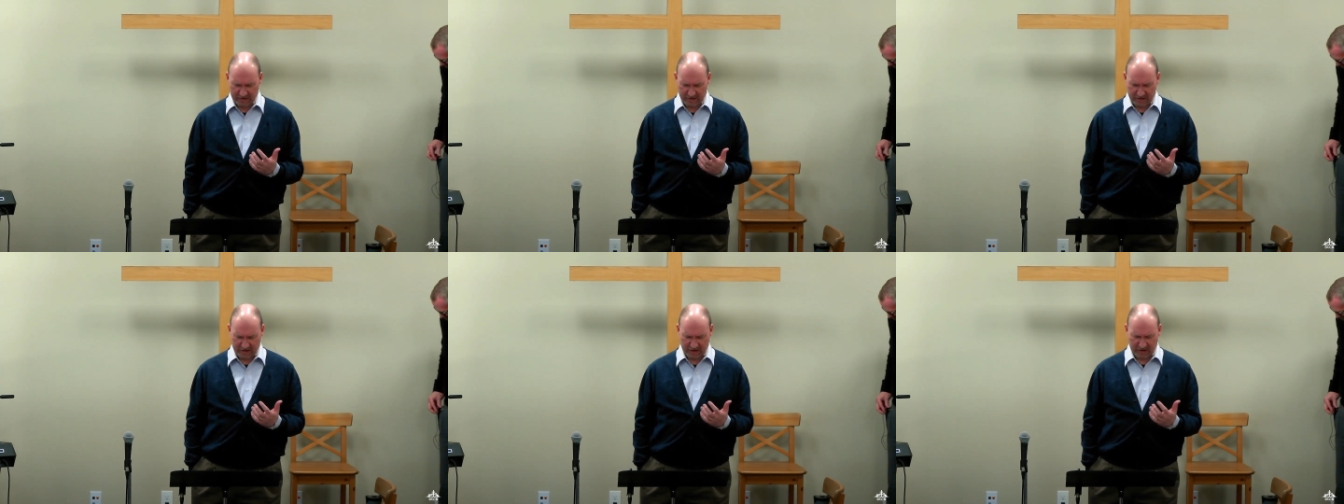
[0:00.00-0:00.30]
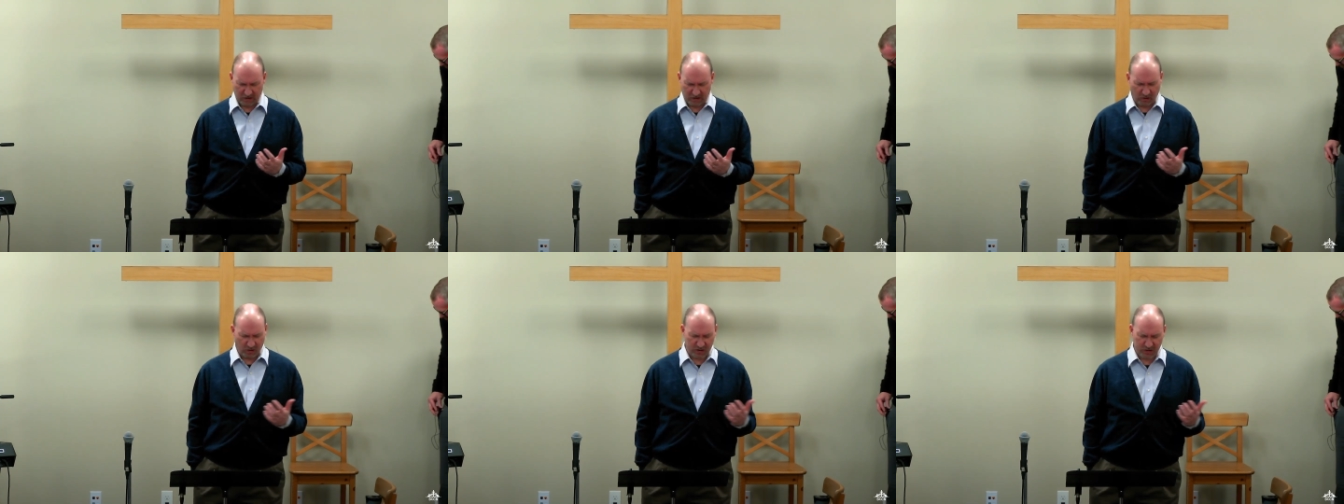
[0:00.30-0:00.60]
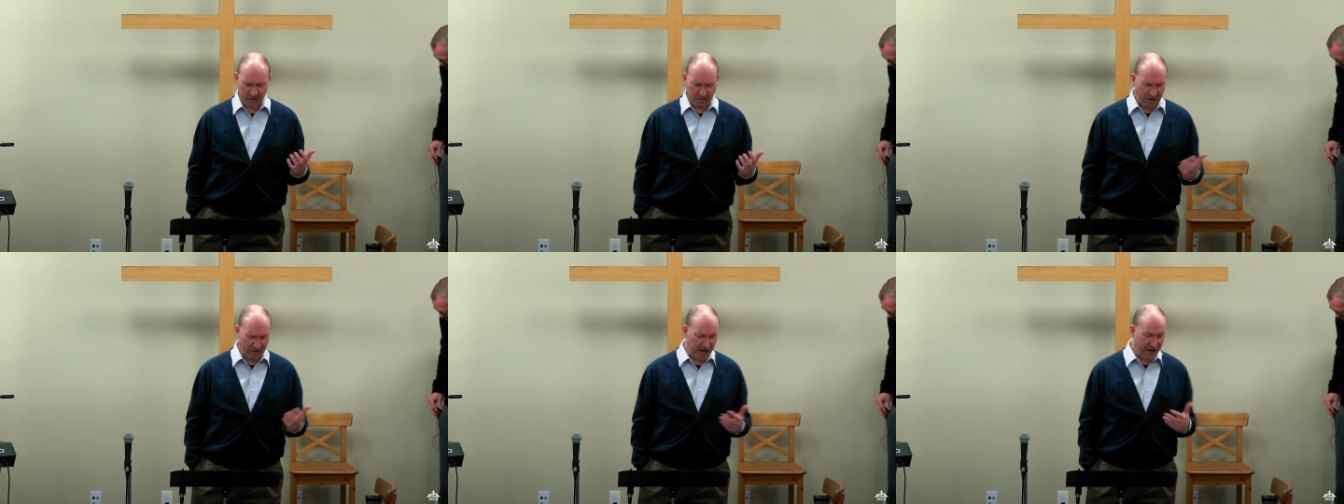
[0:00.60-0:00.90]
And Lord,
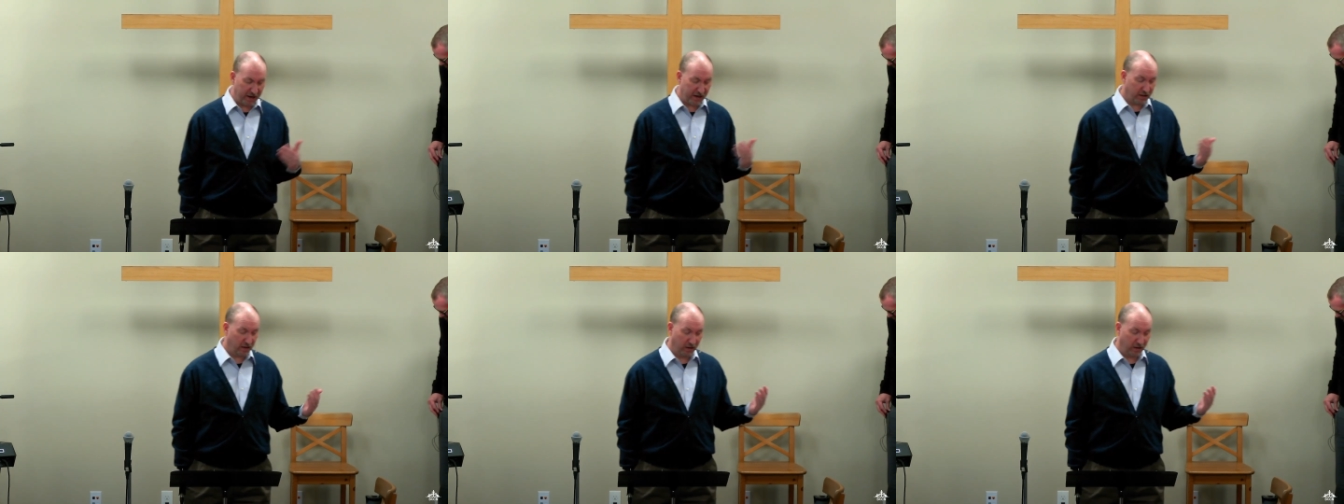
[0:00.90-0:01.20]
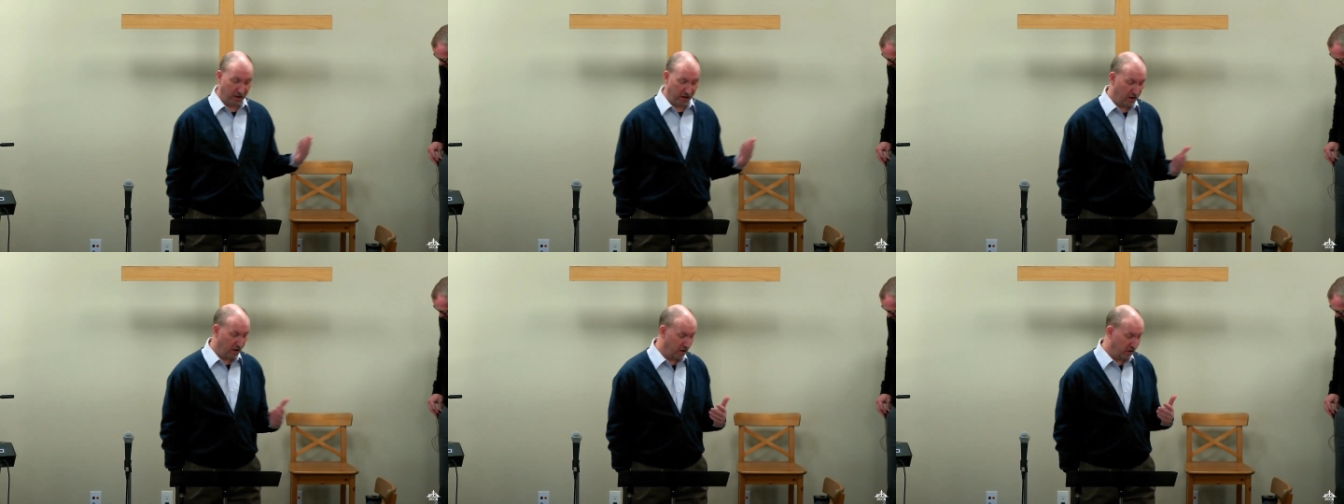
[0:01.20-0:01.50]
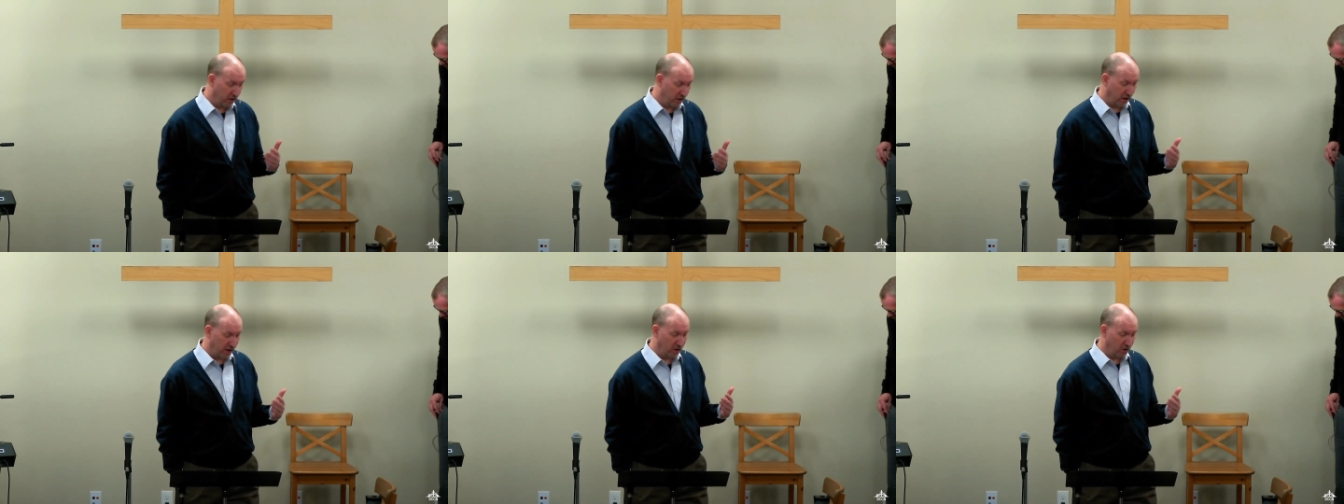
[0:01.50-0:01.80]
you made it clear
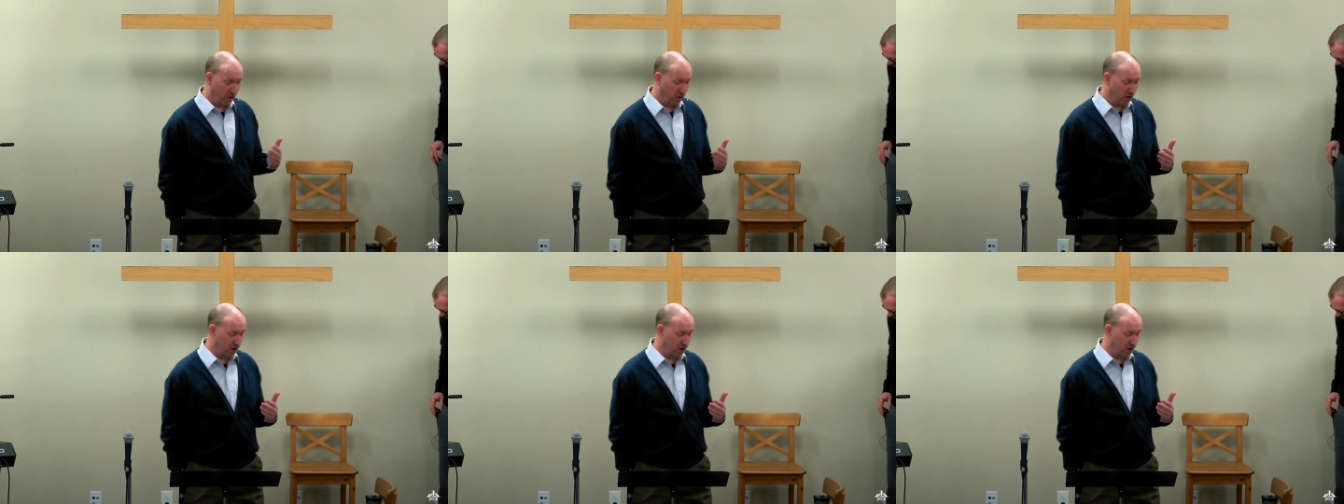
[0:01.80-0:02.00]
that your